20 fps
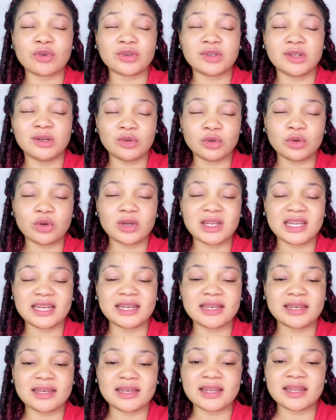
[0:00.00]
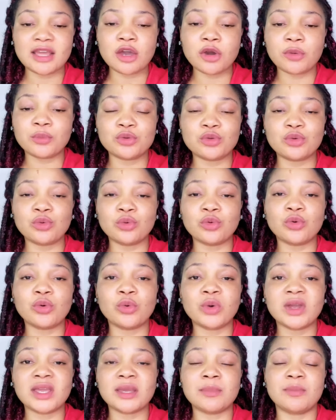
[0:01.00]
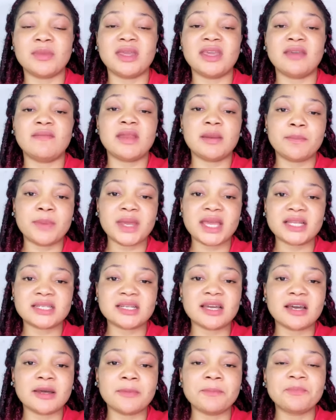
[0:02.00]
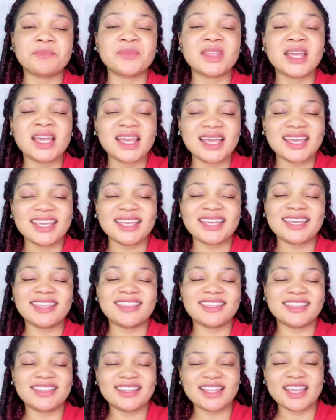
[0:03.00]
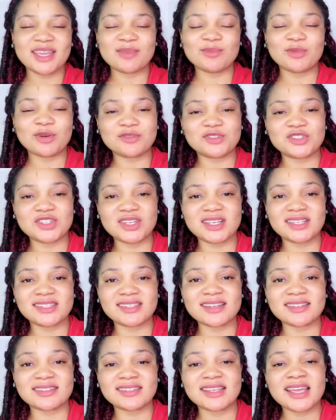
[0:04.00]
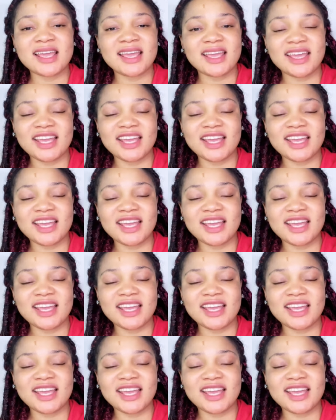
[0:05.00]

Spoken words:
the Lord and help you know him even better in the name of Jesus.